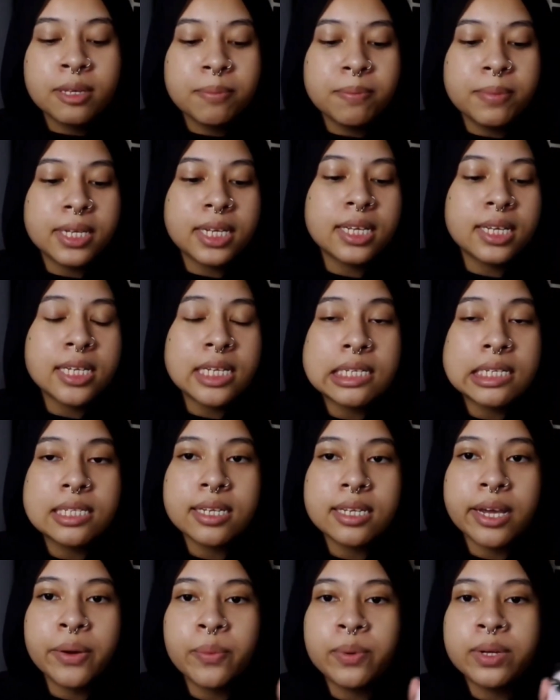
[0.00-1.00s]

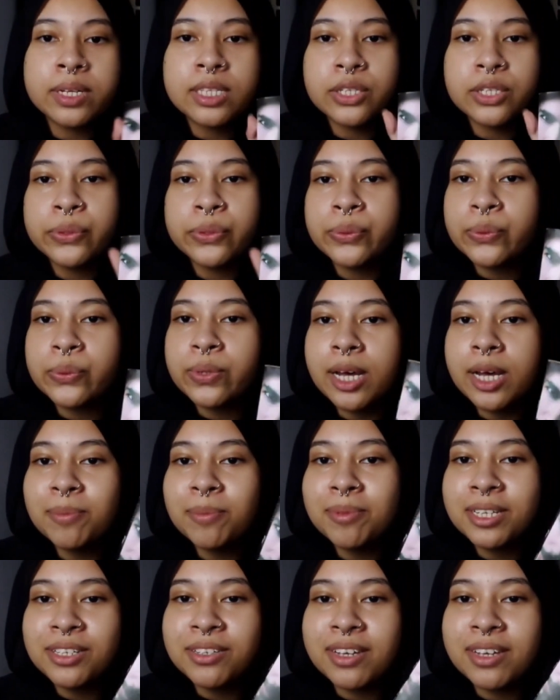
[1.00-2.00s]
because I want to
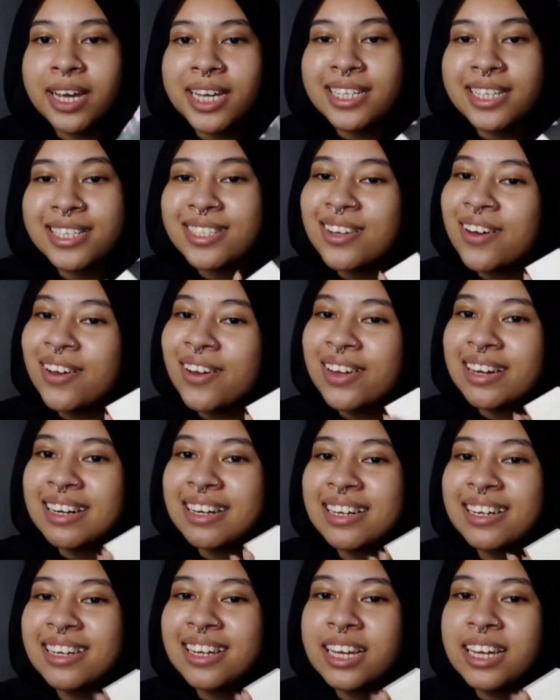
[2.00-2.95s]
update you guys on